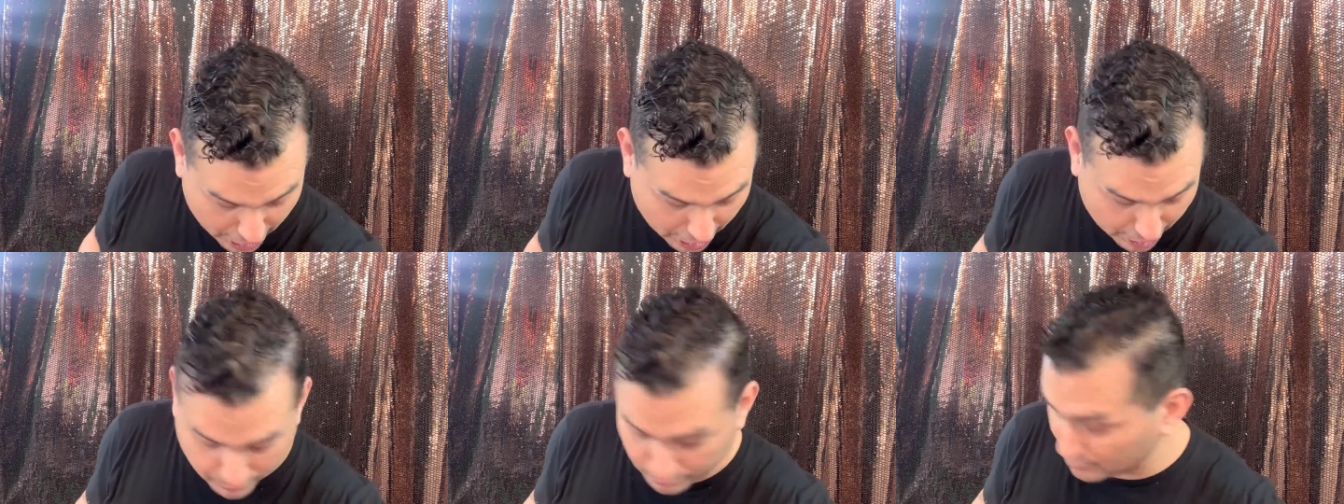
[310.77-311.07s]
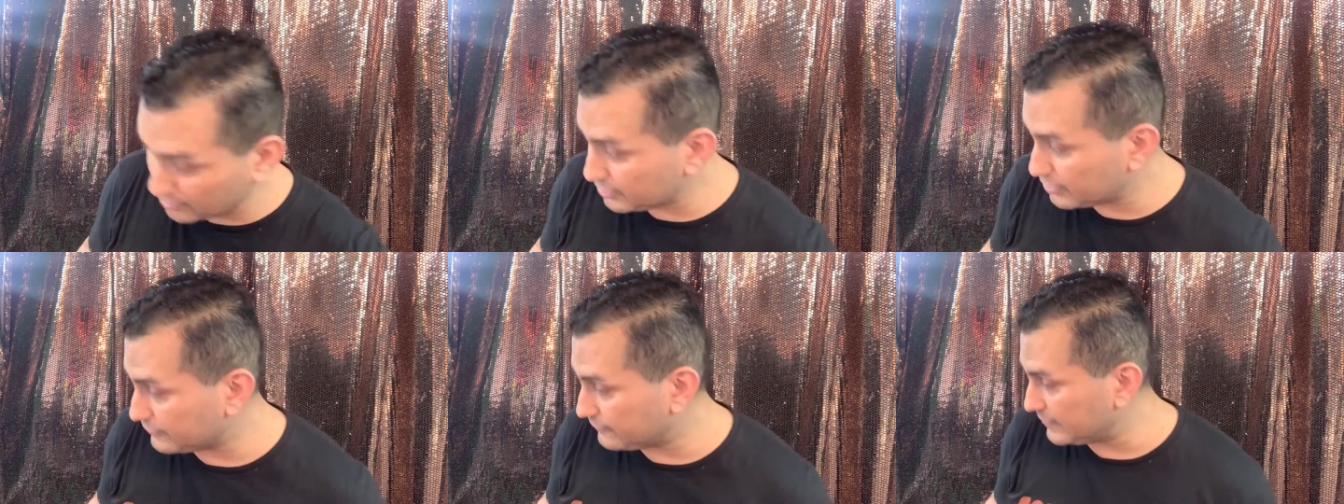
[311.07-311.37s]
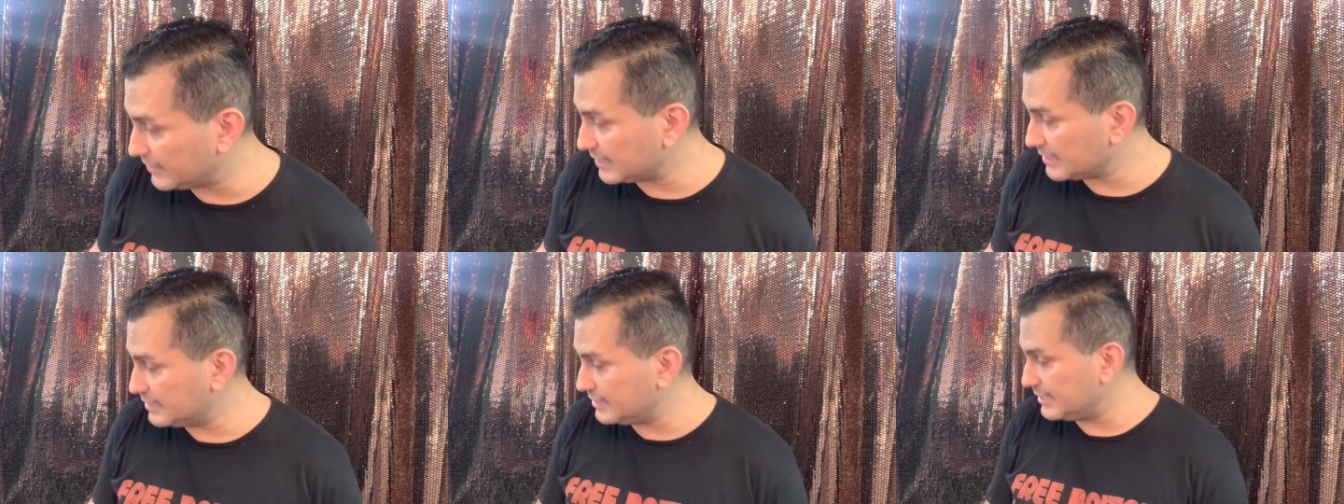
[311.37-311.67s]
I wonder
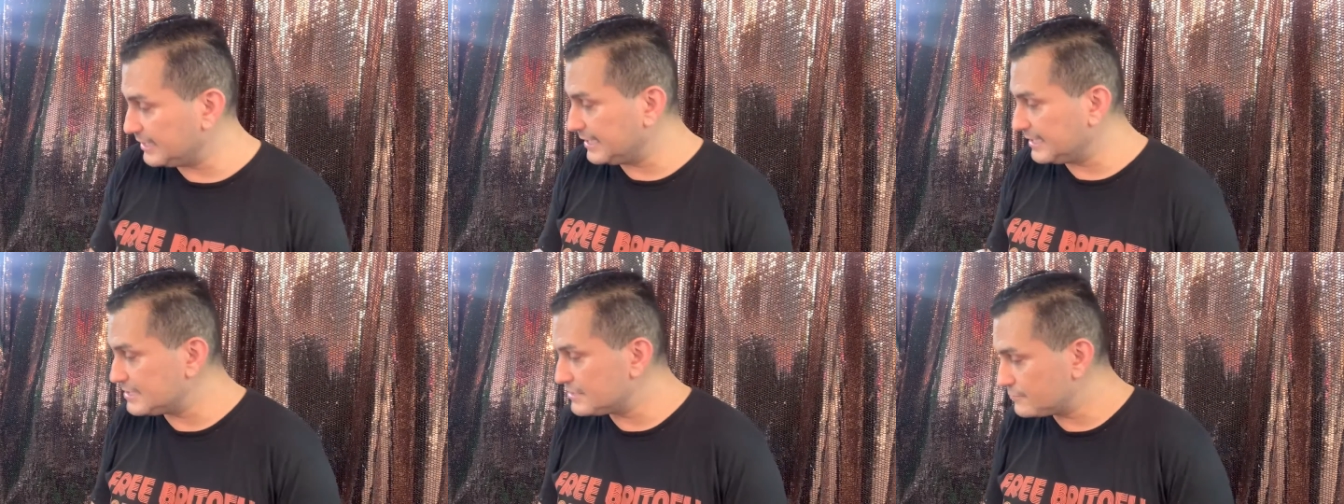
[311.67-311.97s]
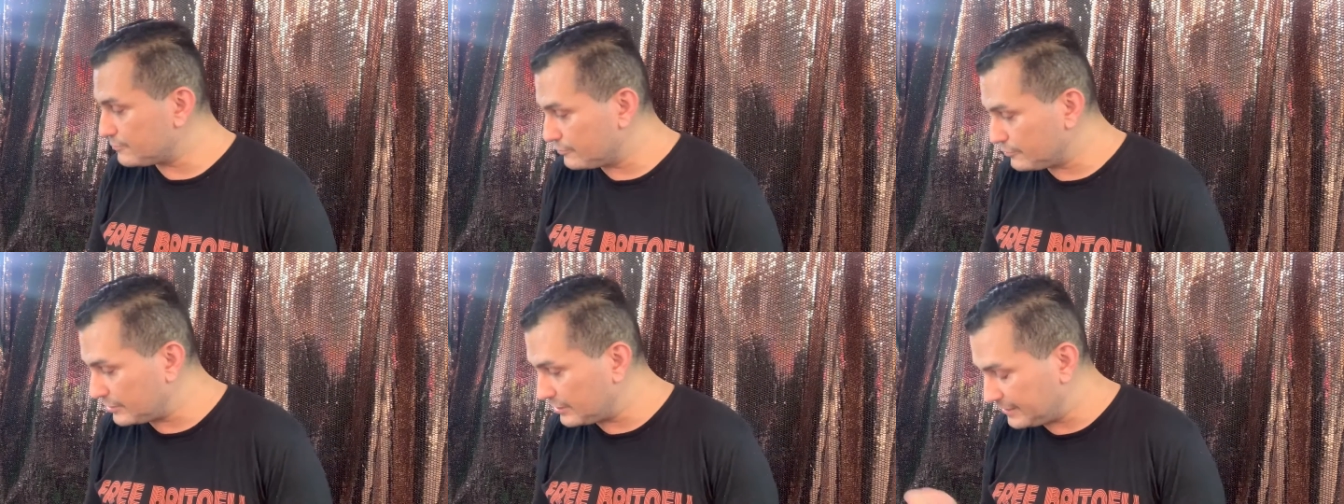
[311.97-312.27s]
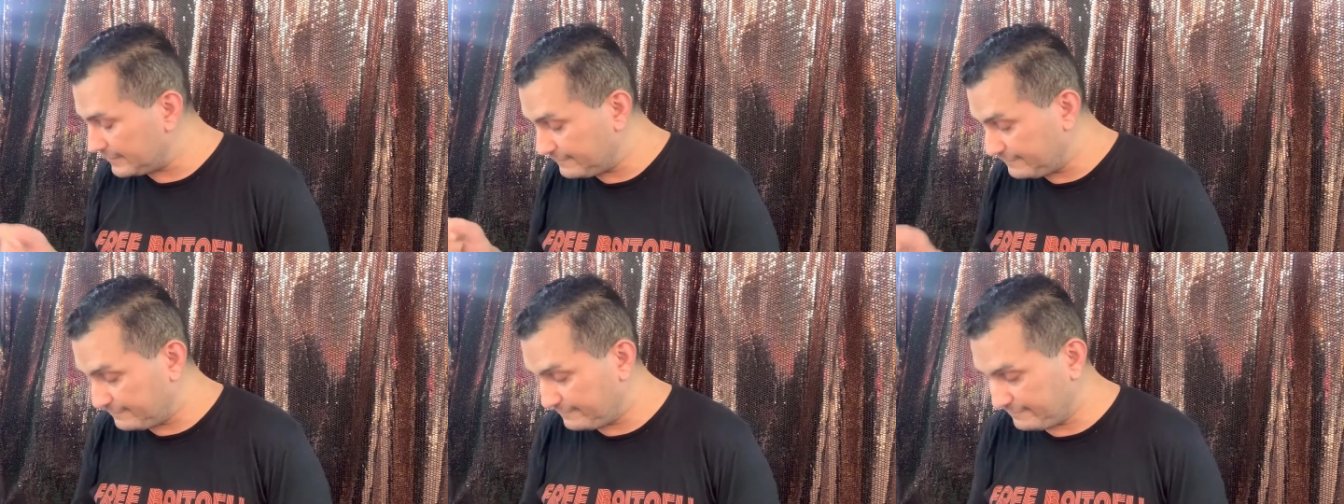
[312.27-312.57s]
if it cleans
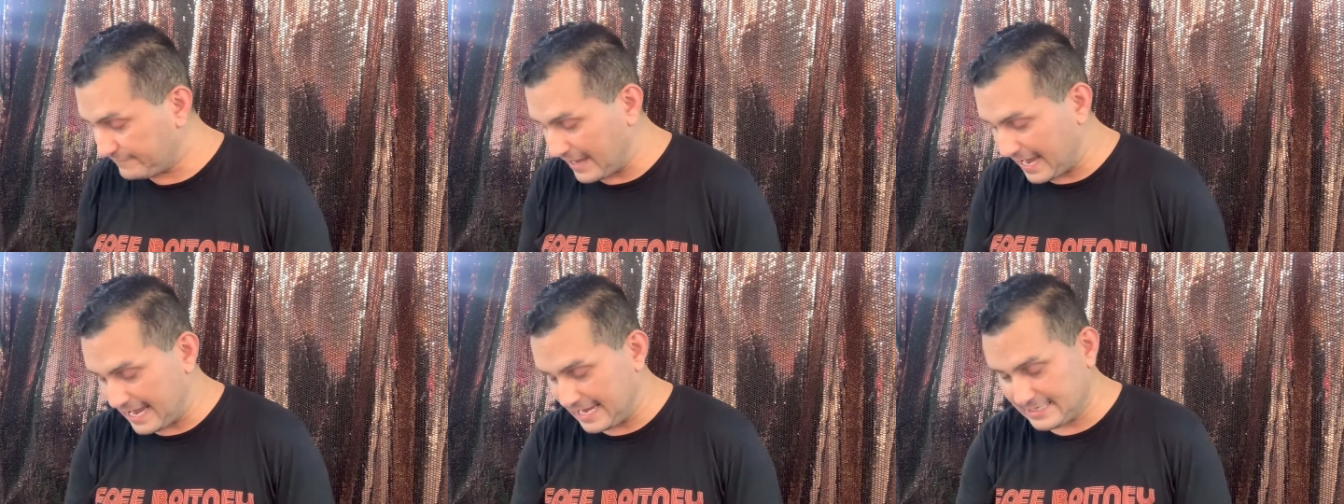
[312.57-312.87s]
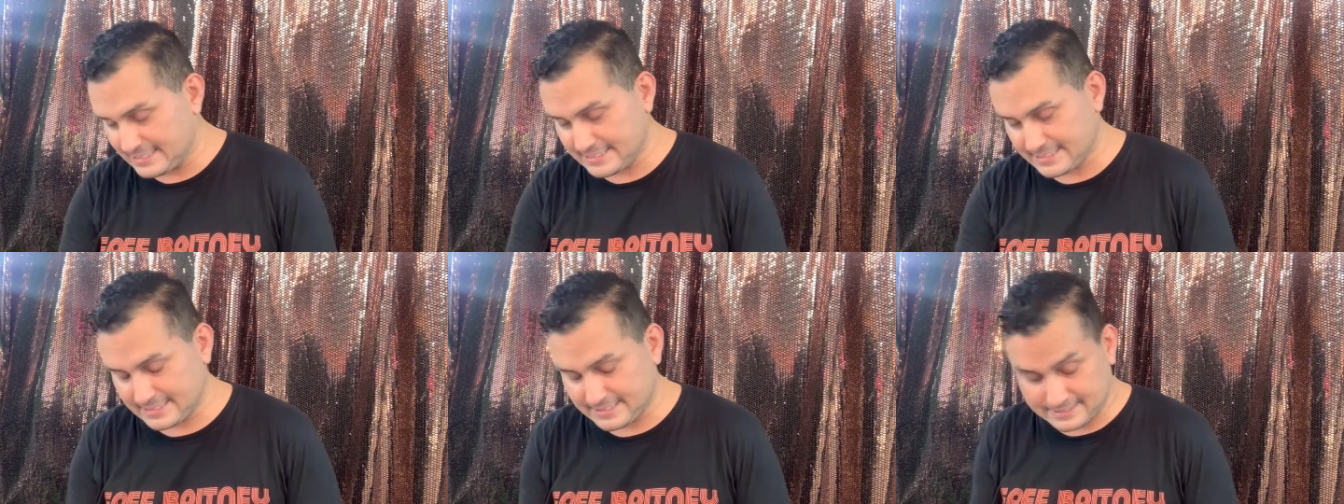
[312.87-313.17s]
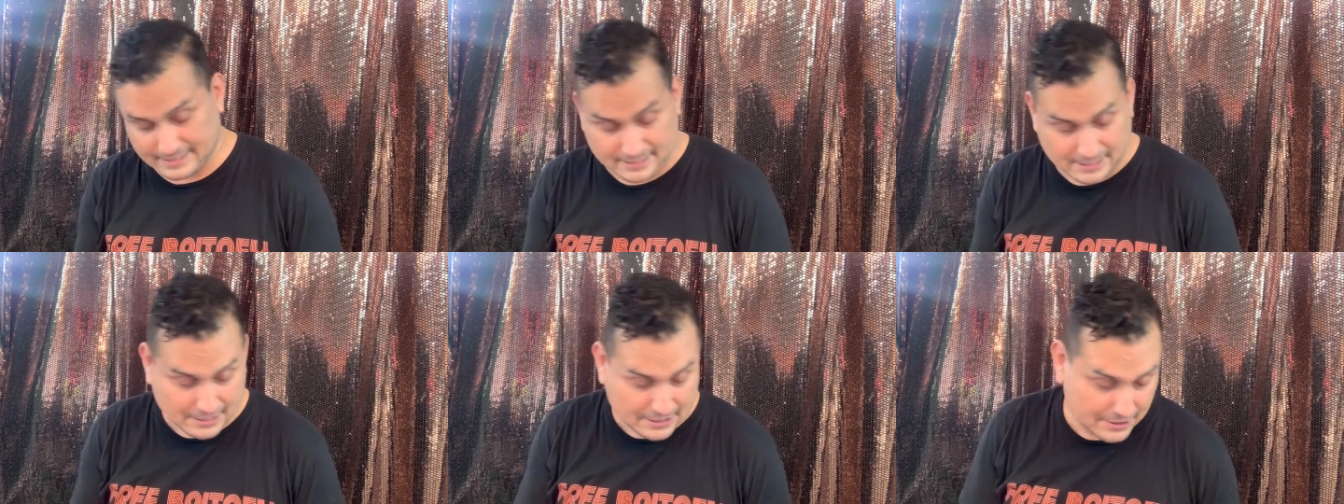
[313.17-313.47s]
really
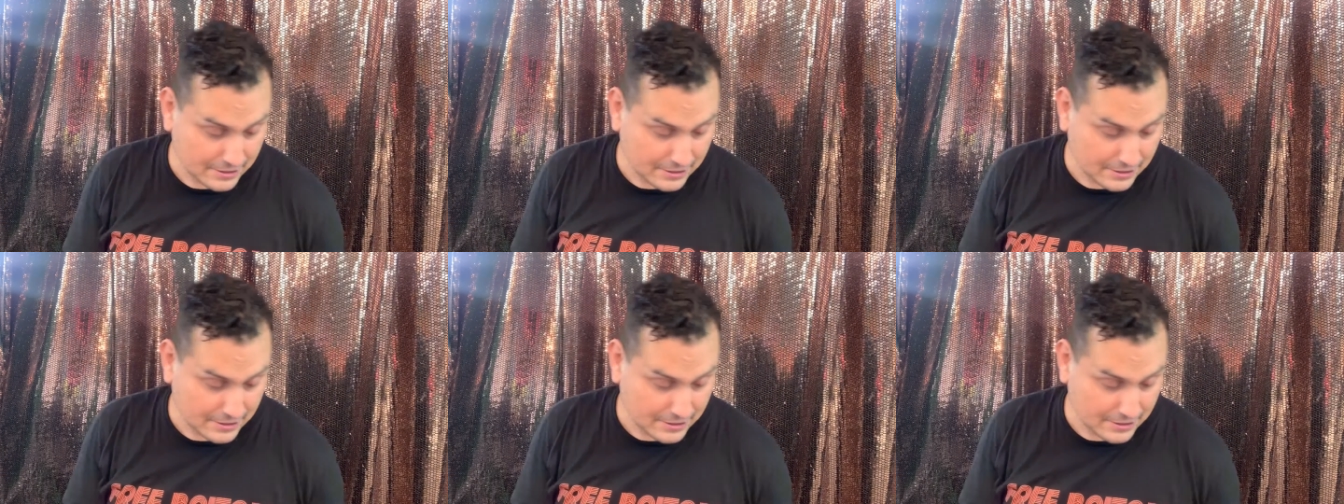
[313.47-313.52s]
fast.